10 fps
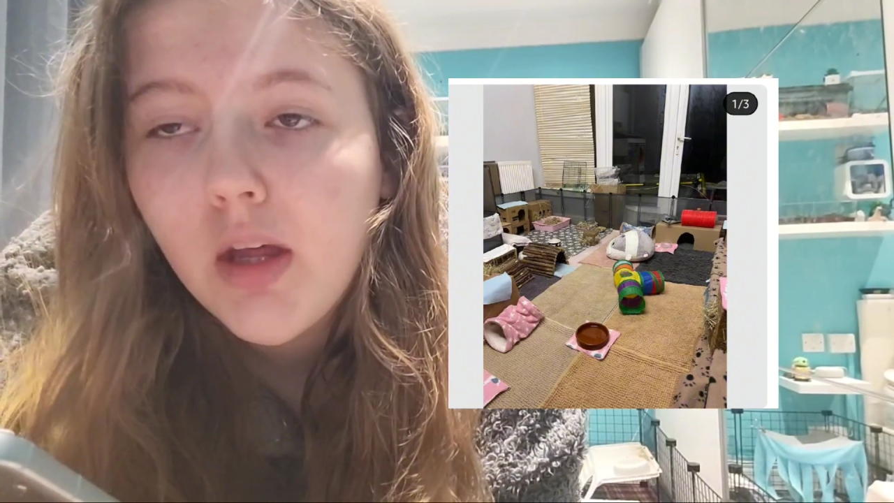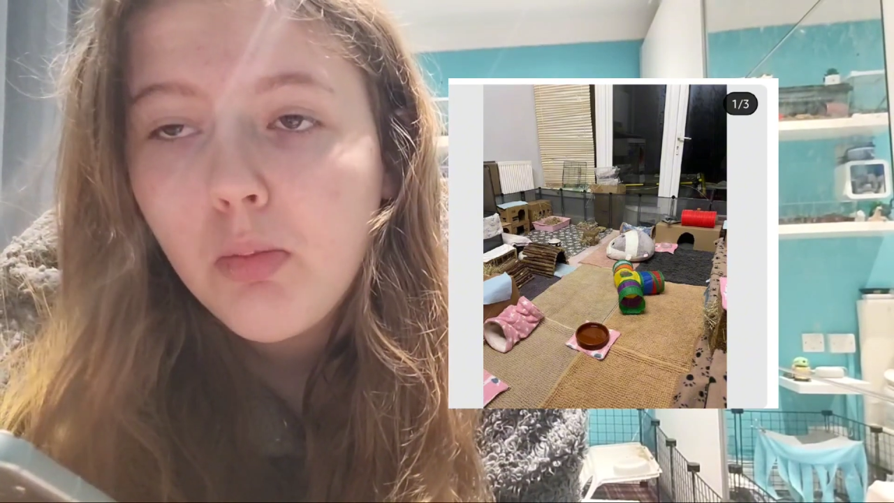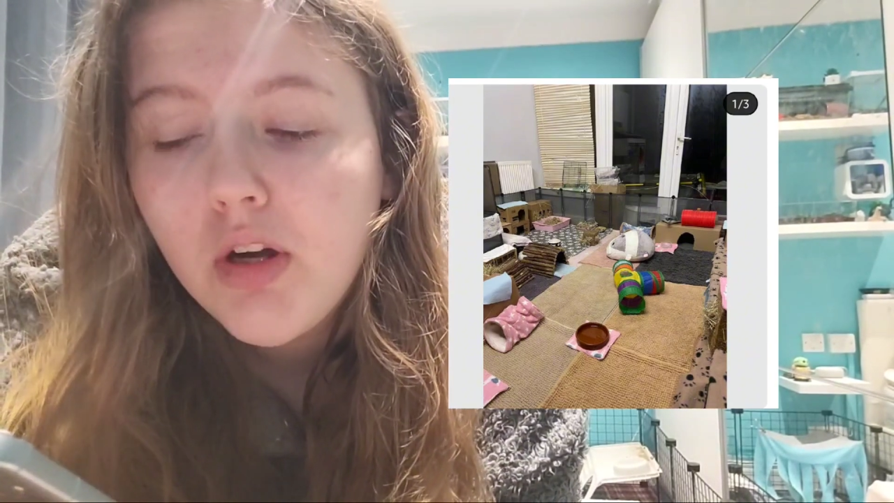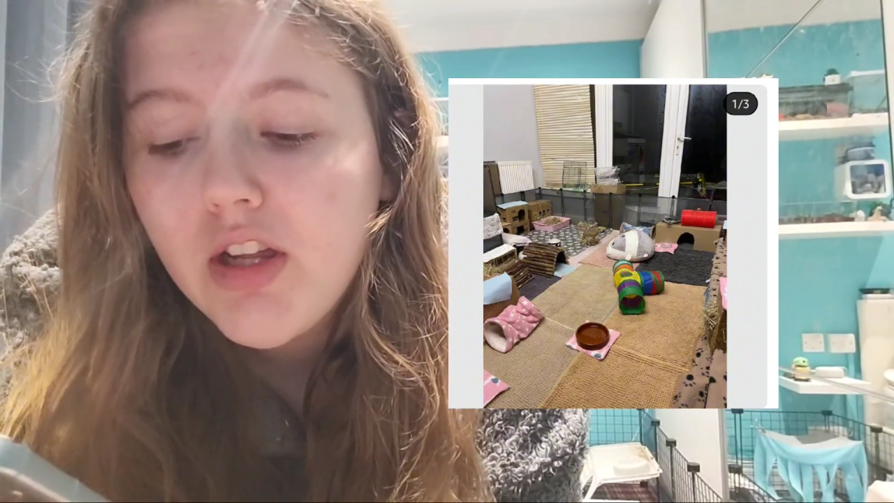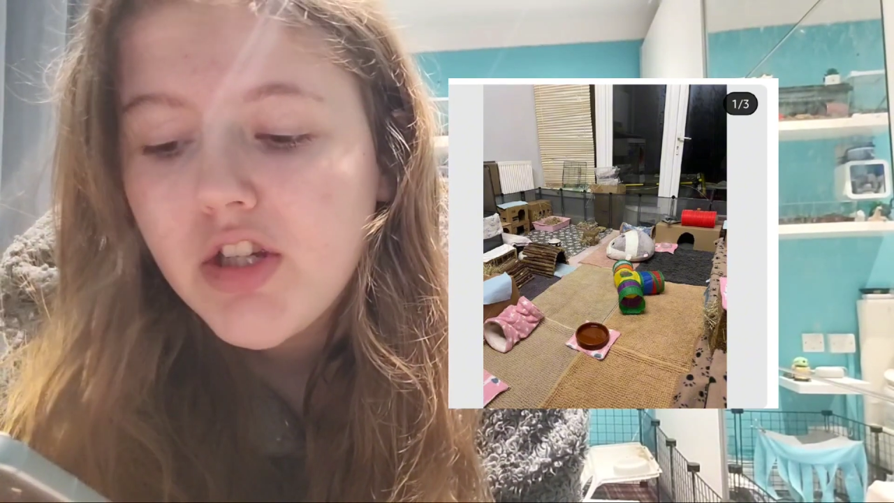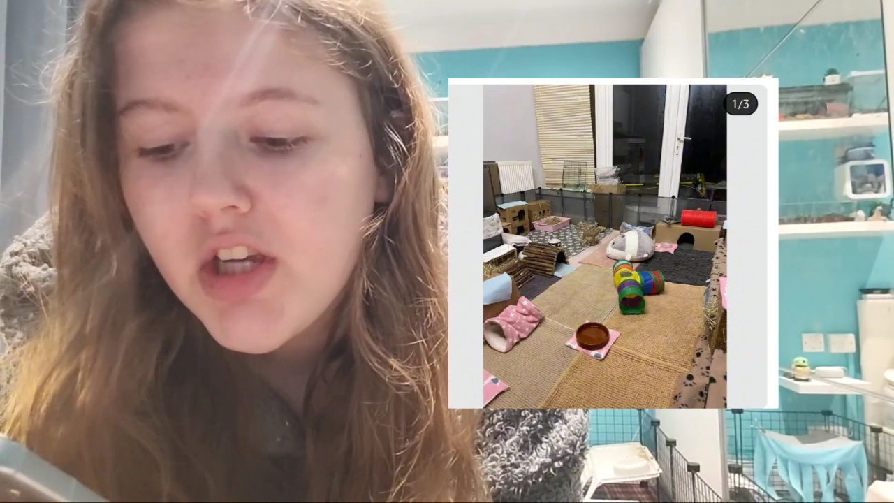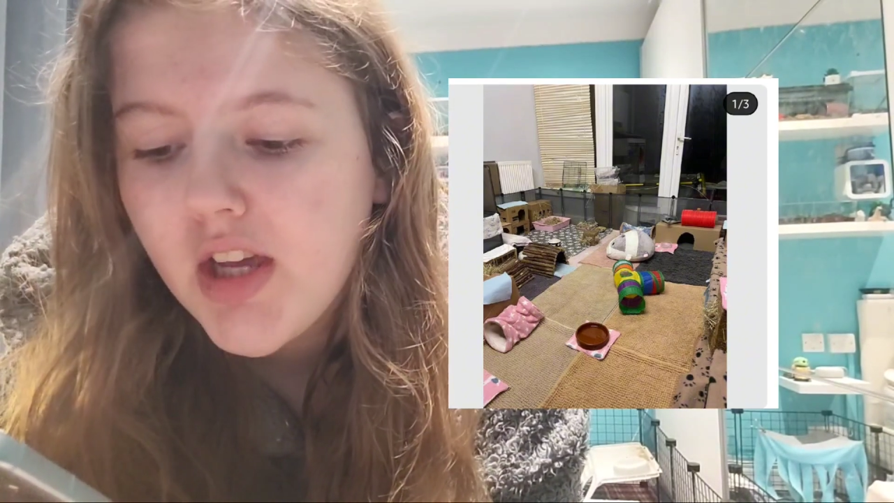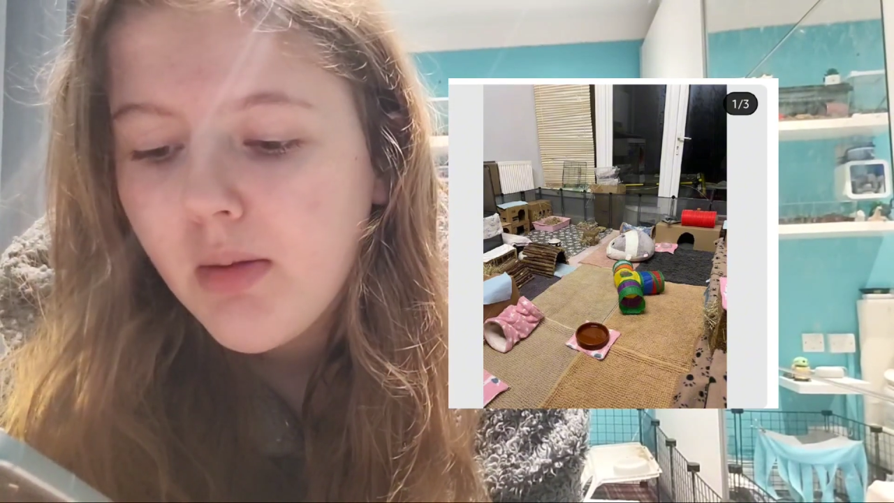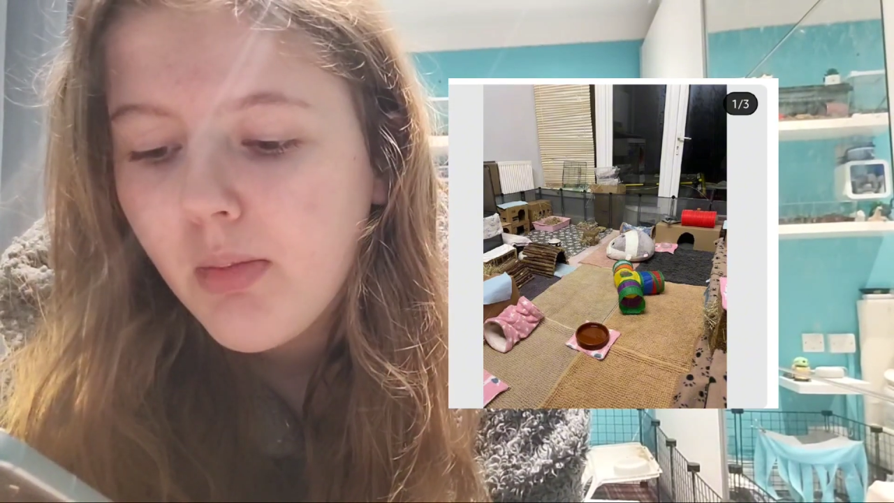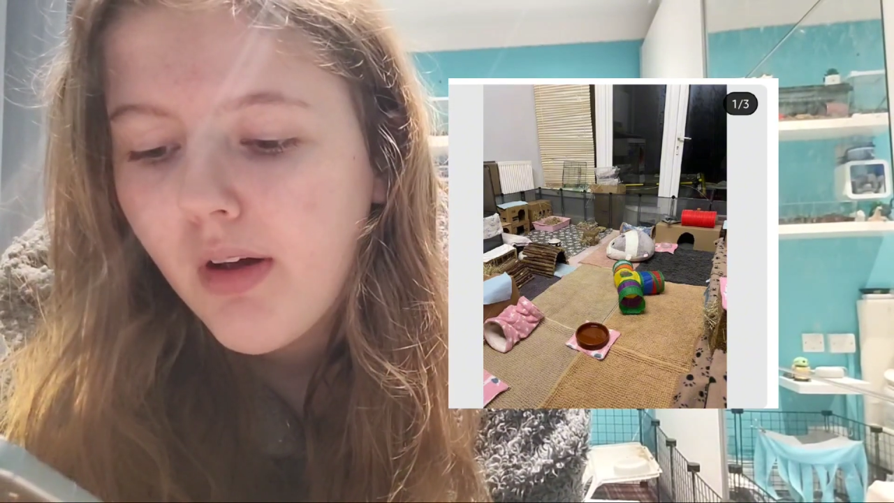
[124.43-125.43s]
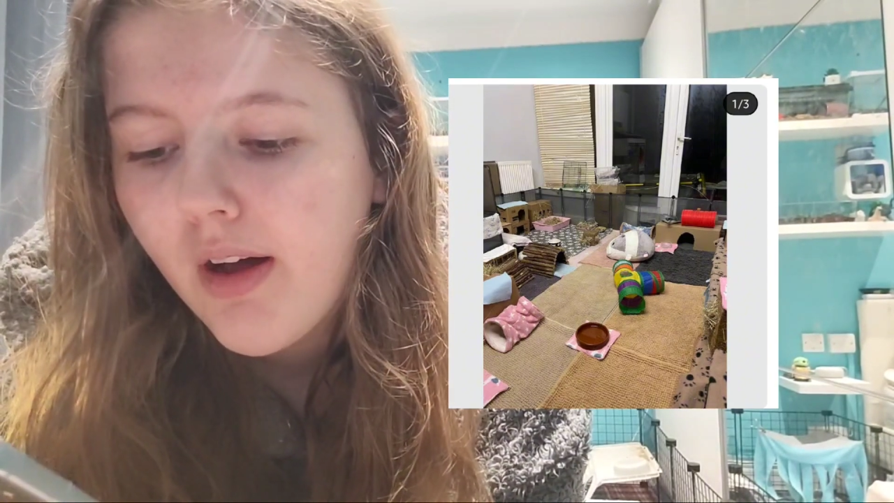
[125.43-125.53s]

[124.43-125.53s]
They're pretty cheap,